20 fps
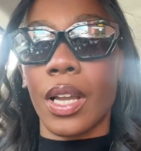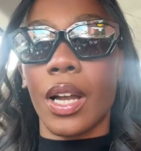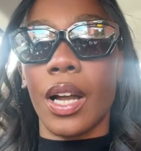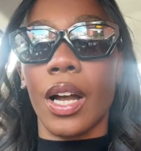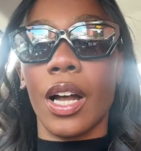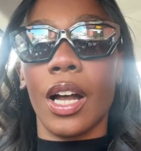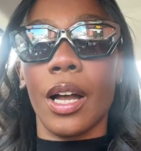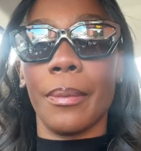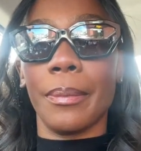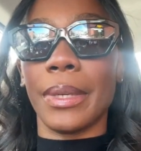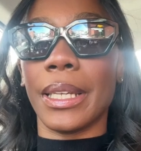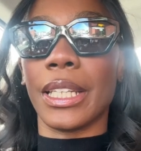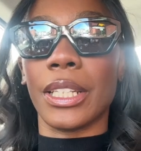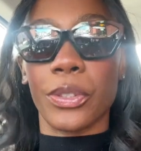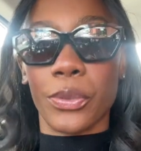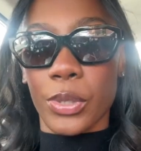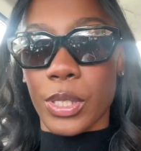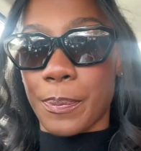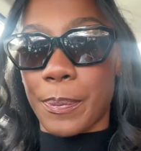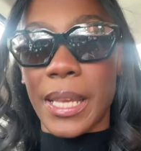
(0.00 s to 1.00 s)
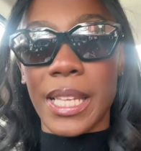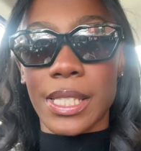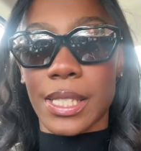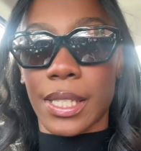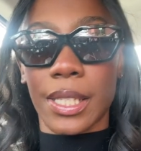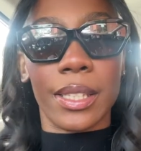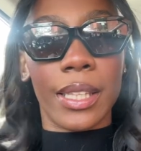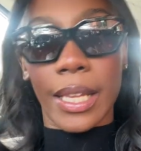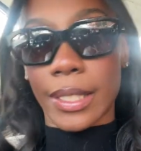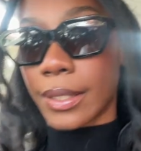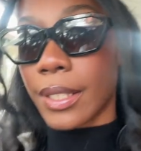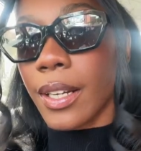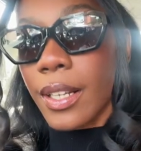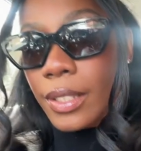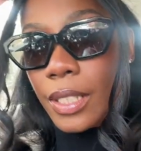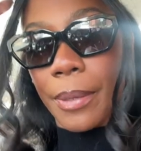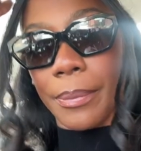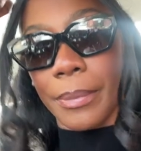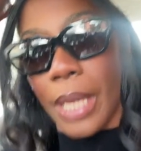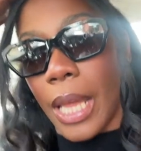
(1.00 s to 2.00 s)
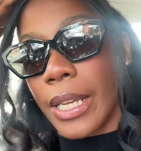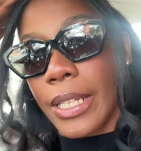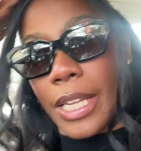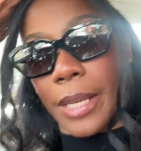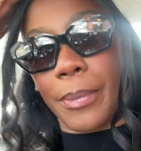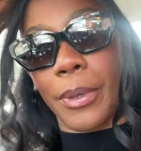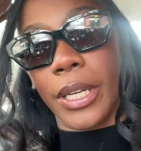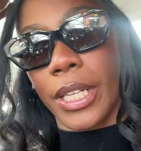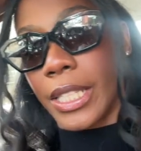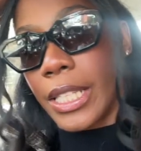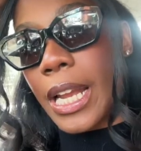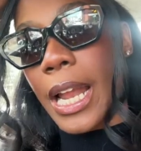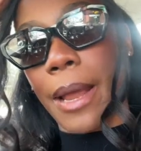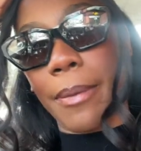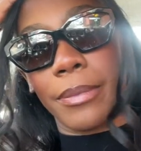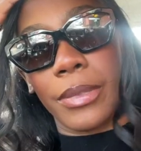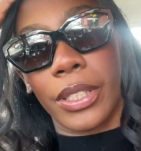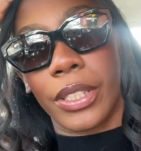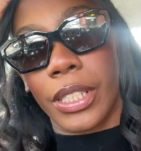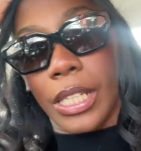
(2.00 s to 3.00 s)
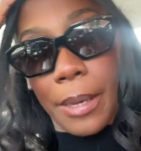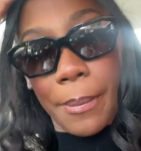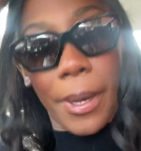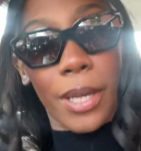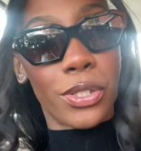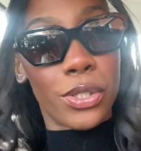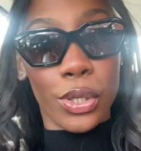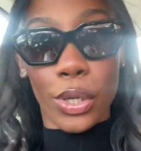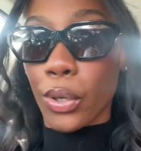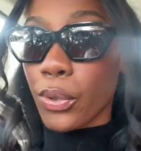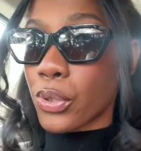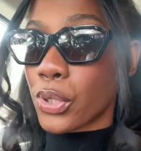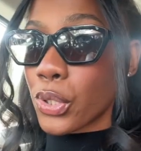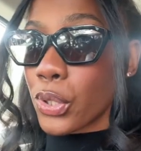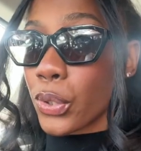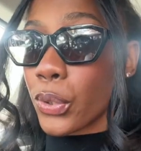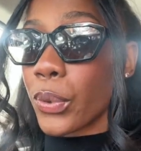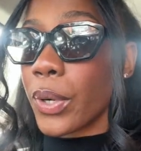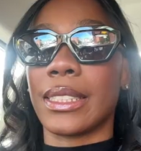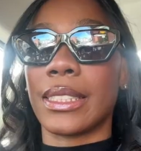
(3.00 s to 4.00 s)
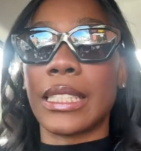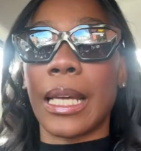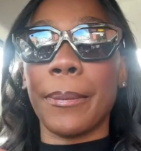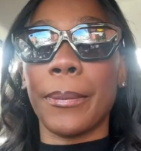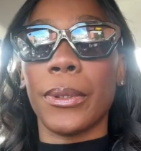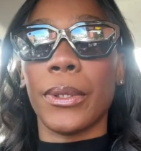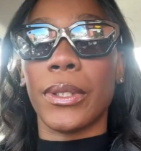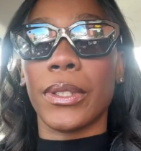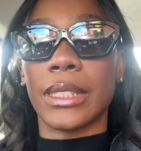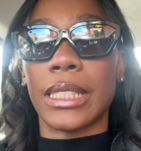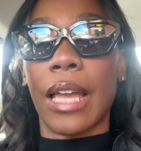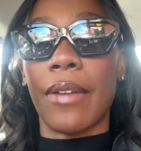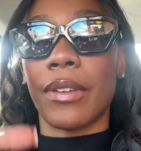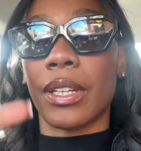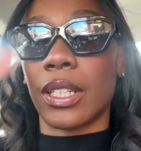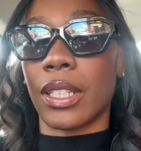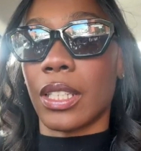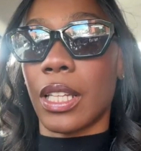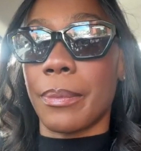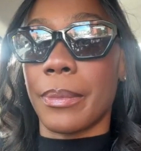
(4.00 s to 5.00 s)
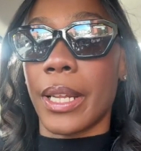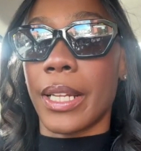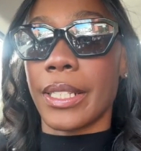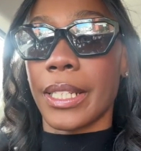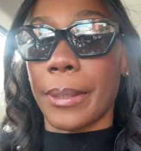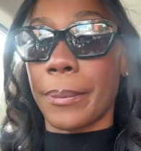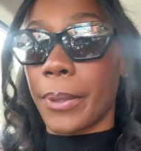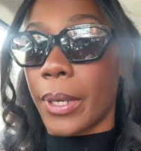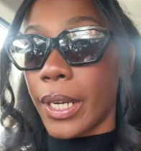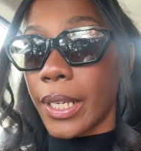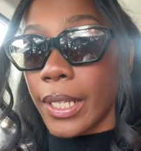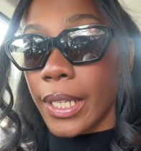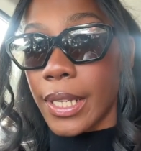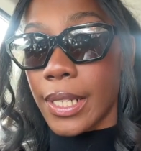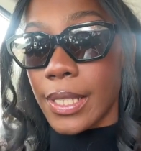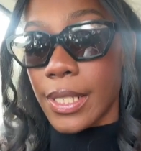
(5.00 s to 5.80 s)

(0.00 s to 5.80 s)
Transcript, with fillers: Um, and it was basically like the alumni day party that I'm literally about to go to. Temple is having an alumni day party in